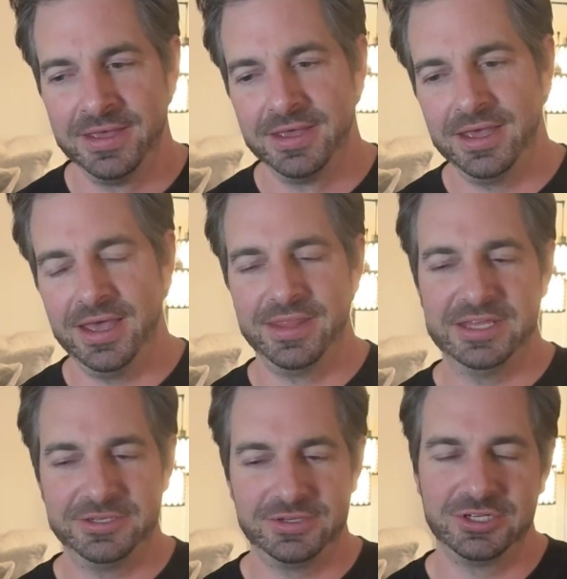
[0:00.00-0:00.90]
And
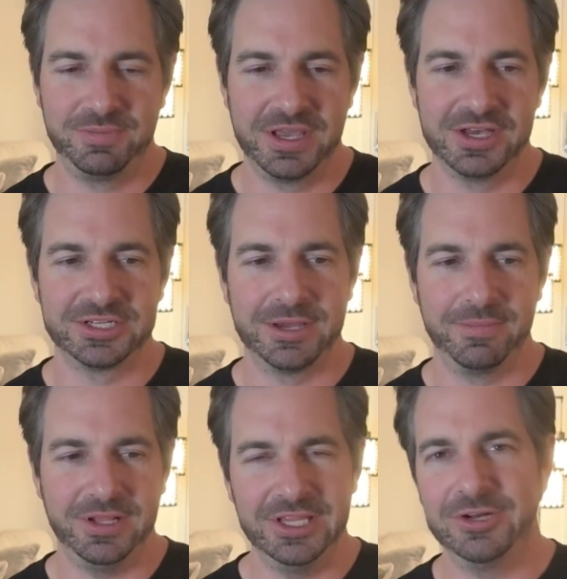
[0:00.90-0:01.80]
that's just because I'm
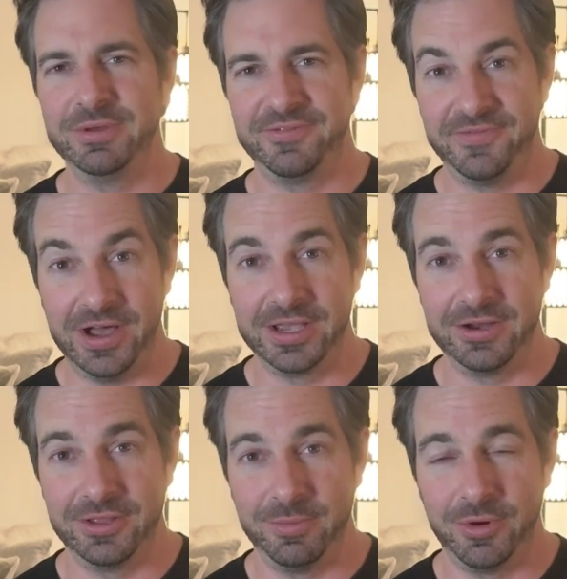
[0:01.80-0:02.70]
a little bit
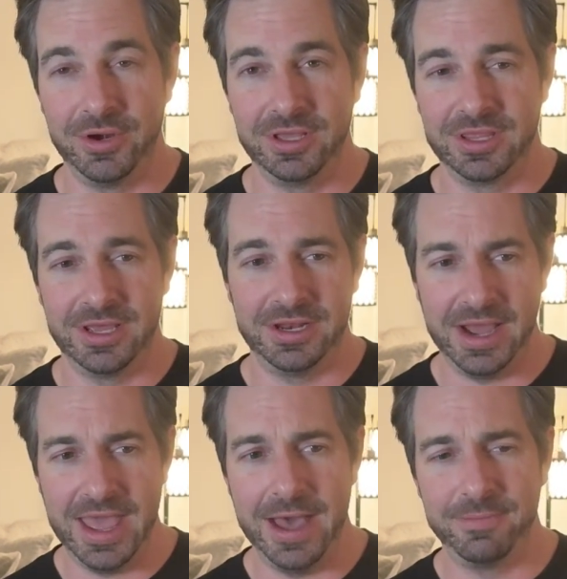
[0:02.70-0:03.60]
foggier in the morning than
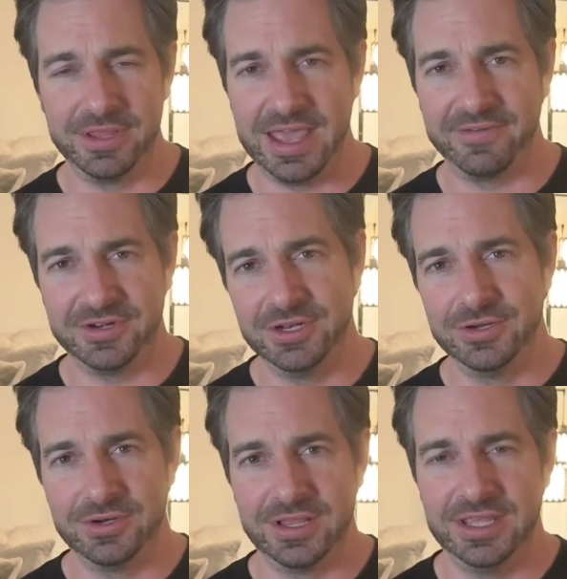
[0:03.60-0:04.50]
I am in the
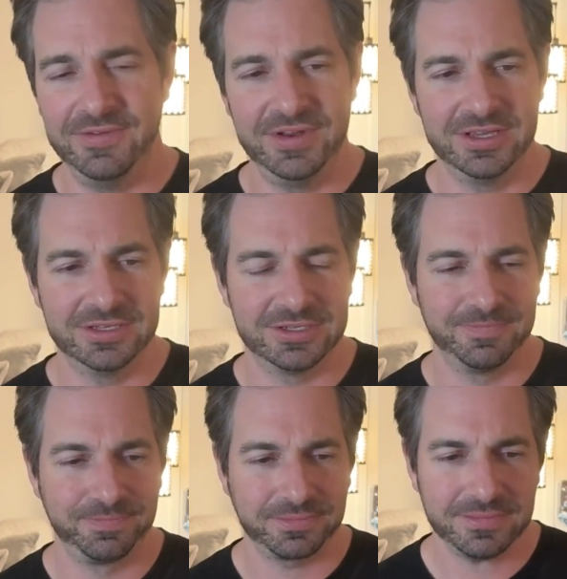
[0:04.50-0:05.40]
afternoon and the evenings.
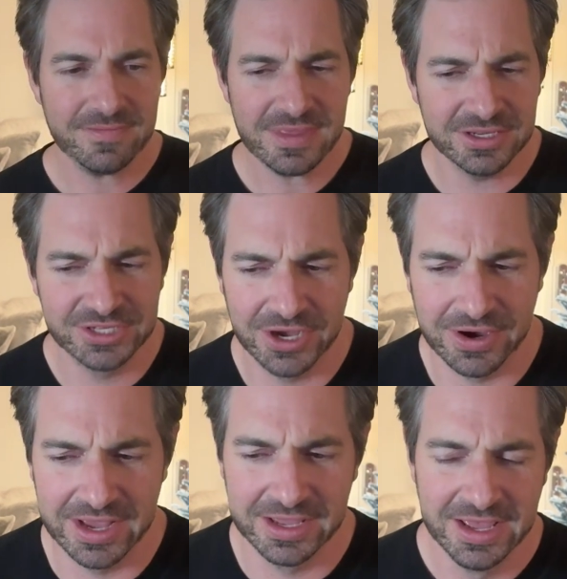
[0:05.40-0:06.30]
So
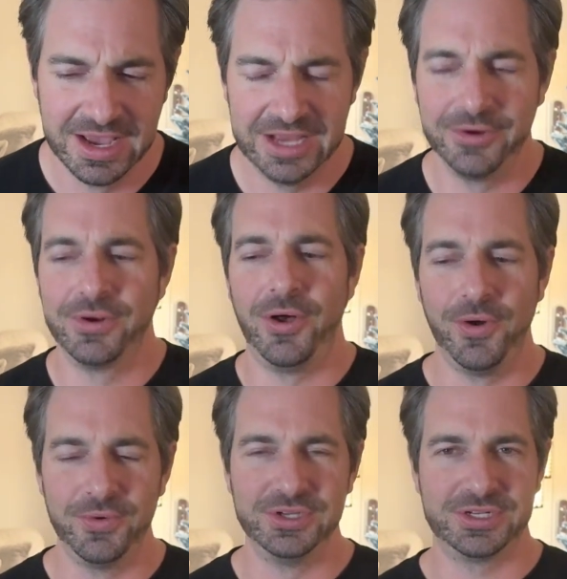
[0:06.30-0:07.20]
I don't
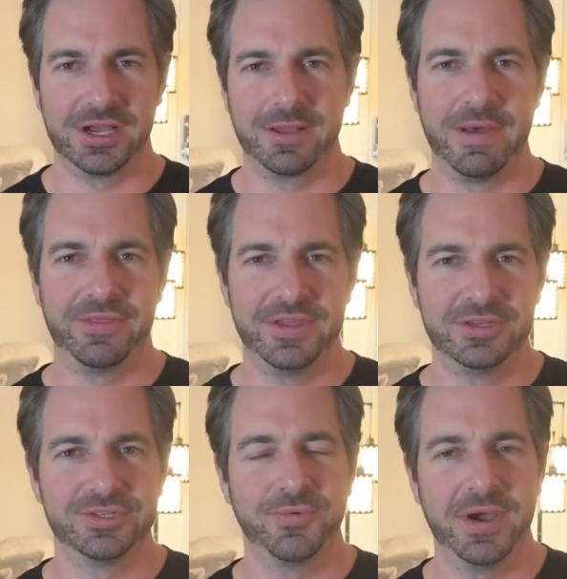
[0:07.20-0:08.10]
always talk about
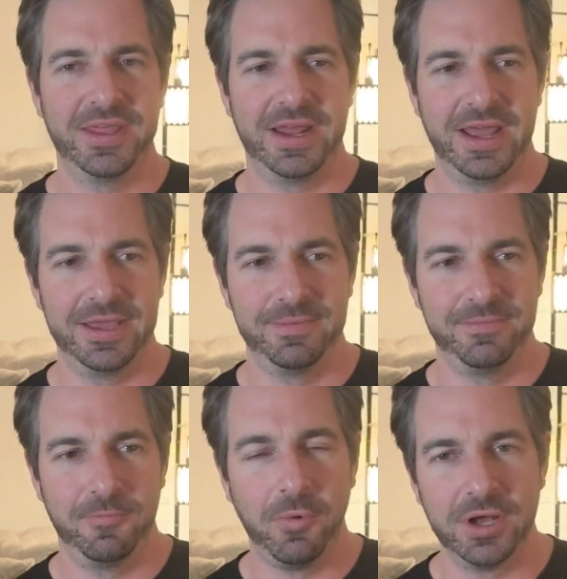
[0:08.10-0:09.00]
things the way that I
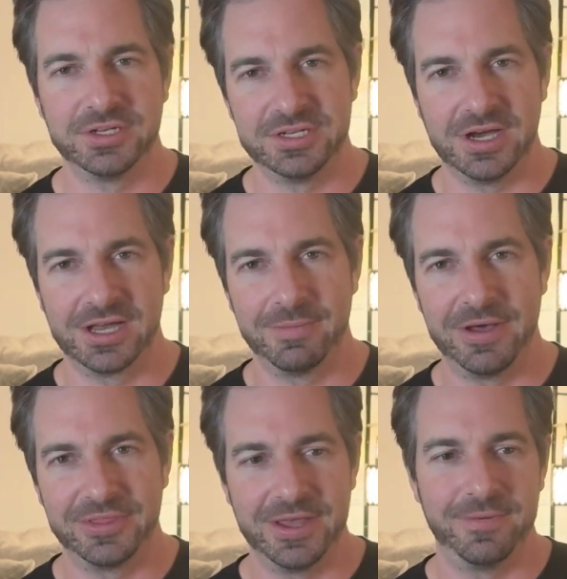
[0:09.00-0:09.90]
want to talk
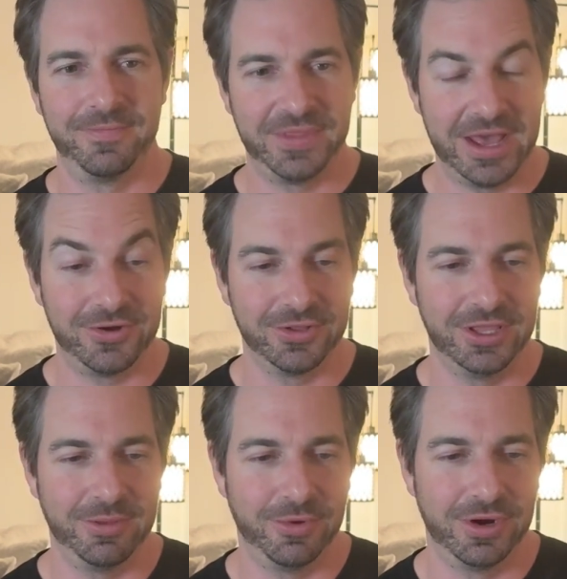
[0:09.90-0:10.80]
about them that early
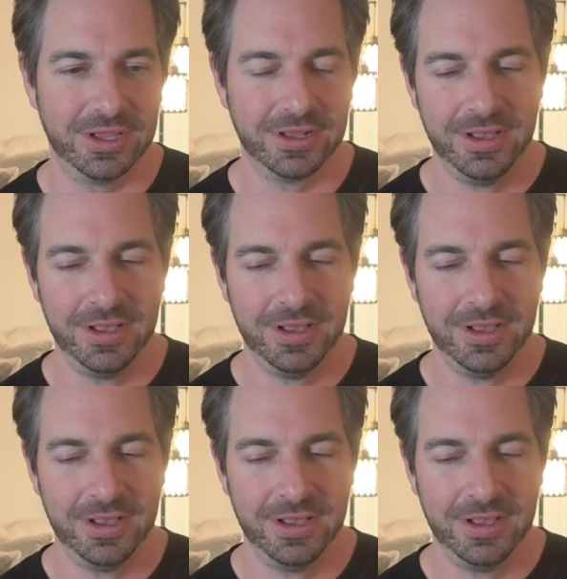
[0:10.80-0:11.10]
in the morning.